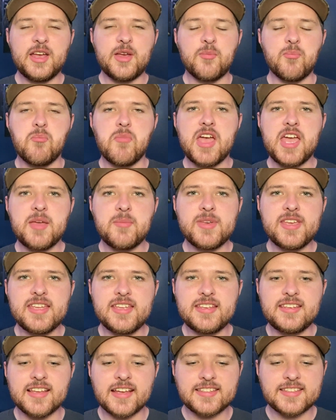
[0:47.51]

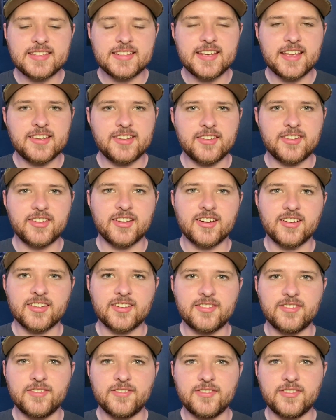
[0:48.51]
maybe doesn't
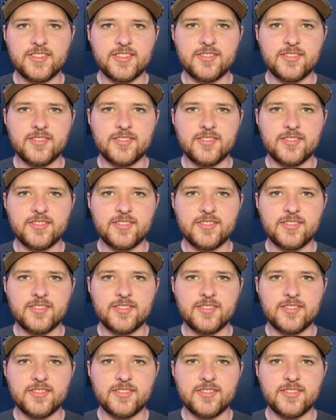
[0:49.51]
necessarily f